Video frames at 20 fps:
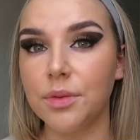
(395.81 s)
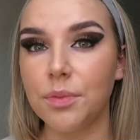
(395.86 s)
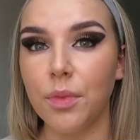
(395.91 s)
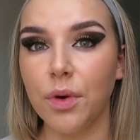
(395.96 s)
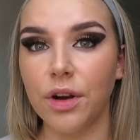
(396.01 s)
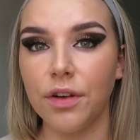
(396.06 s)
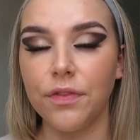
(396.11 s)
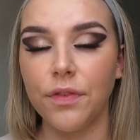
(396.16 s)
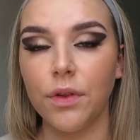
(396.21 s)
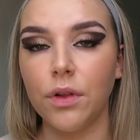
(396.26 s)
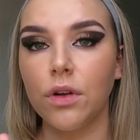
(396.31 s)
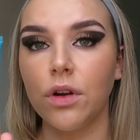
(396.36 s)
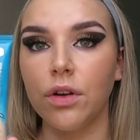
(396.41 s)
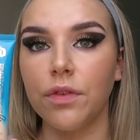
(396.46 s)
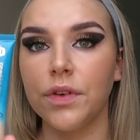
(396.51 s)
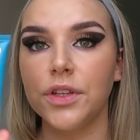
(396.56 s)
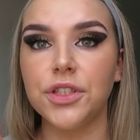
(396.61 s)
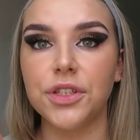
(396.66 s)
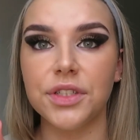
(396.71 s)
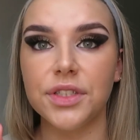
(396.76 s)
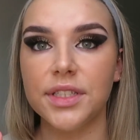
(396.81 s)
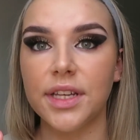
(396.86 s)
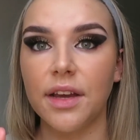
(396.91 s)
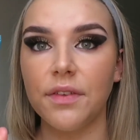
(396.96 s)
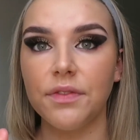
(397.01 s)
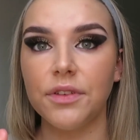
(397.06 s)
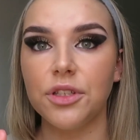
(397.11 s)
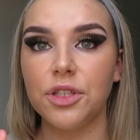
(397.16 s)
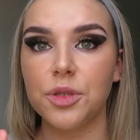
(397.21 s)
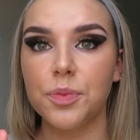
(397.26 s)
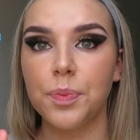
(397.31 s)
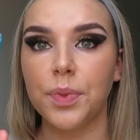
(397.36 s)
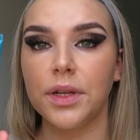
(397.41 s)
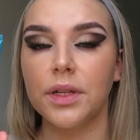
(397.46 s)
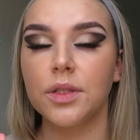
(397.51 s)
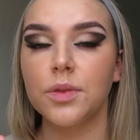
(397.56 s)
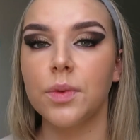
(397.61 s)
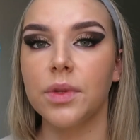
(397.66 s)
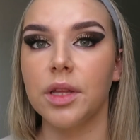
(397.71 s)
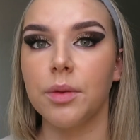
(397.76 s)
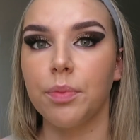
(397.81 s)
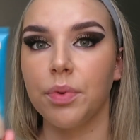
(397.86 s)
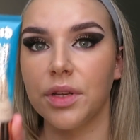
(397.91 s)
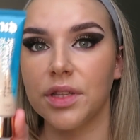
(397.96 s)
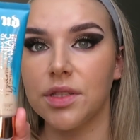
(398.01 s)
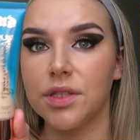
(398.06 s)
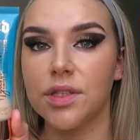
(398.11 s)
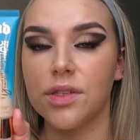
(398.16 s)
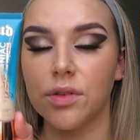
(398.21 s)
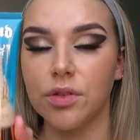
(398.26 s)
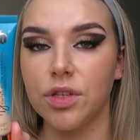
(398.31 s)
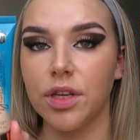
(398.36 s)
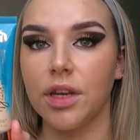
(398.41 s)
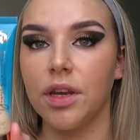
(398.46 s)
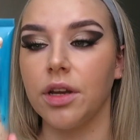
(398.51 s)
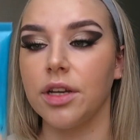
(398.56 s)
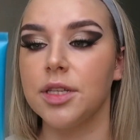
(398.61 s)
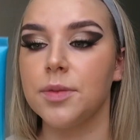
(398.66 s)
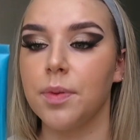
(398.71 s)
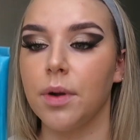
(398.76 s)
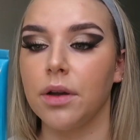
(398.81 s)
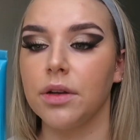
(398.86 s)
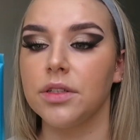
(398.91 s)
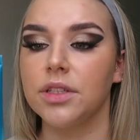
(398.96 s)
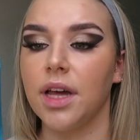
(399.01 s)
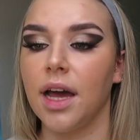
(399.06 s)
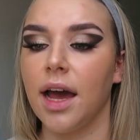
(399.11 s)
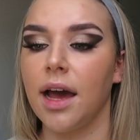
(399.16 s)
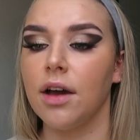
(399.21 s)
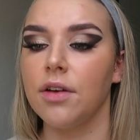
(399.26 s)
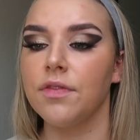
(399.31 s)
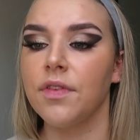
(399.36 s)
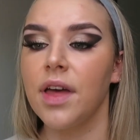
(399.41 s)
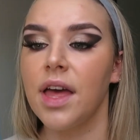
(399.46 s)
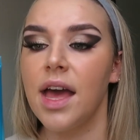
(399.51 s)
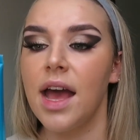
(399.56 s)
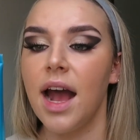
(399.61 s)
a more full coverage you can definitely just build with it, but it's such a nice product to have.